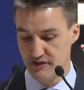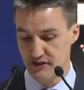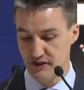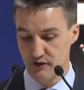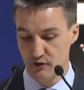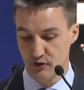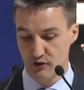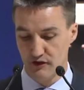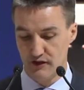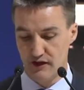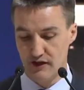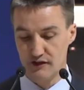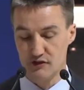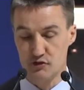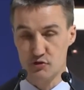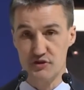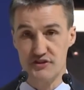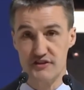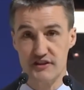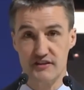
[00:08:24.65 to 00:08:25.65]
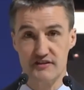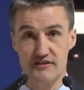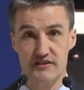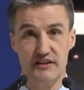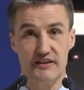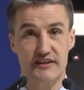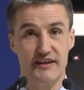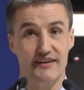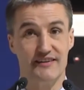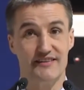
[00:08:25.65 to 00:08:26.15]
Eagle 360
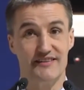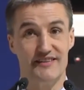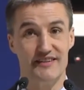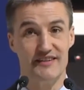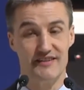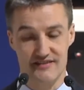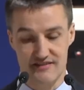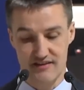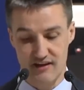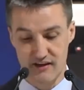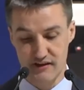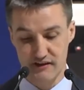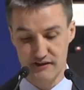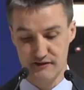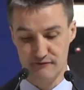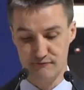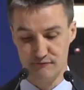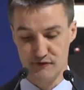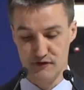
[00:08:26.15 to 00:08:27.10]
can decide